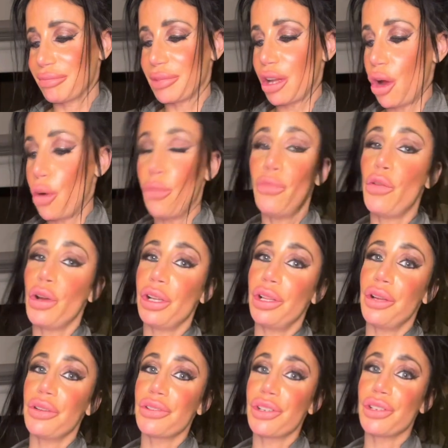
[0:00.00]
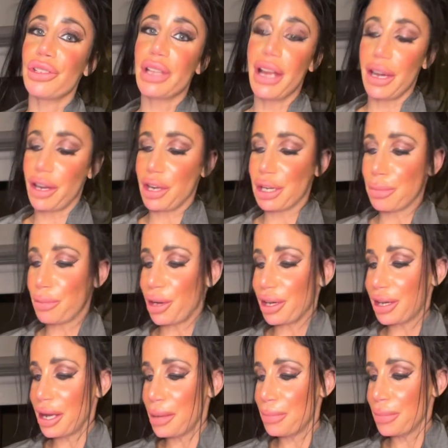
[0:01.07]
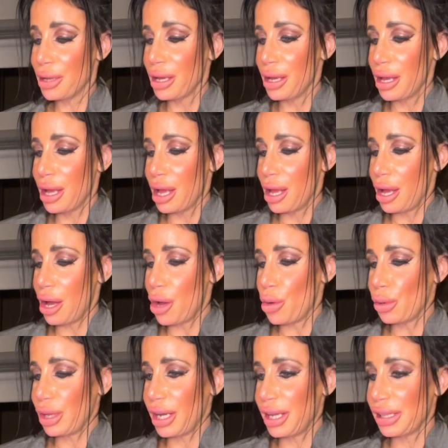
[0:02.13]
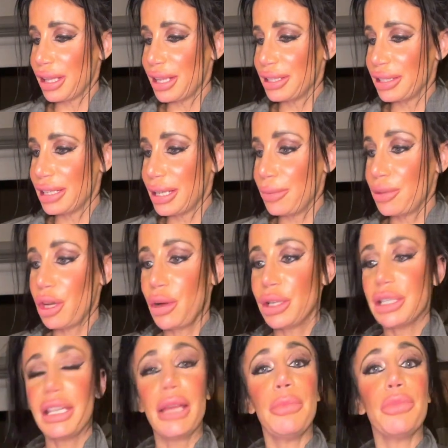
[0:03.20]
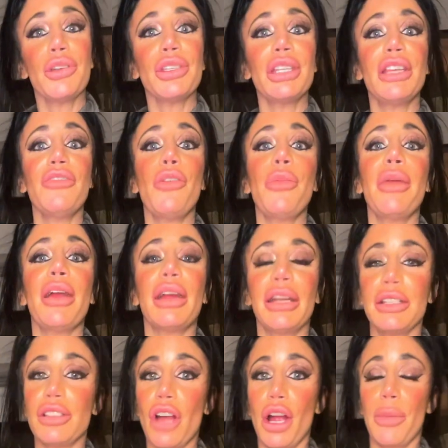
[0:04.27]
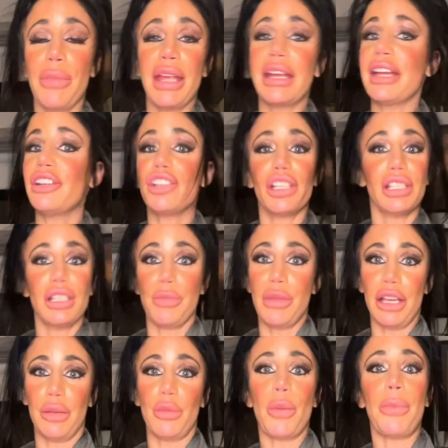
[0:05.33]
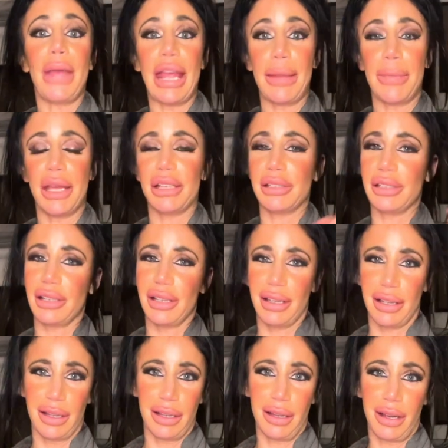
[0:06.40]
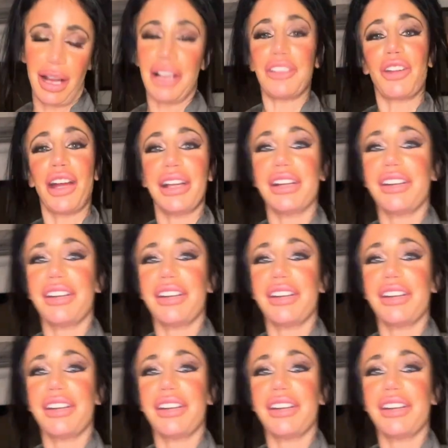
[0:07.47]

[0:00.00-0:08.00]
Home foreclosures, I already brought up. Okay, let's keep going. 10% of Americans are making just the minimum payment on credit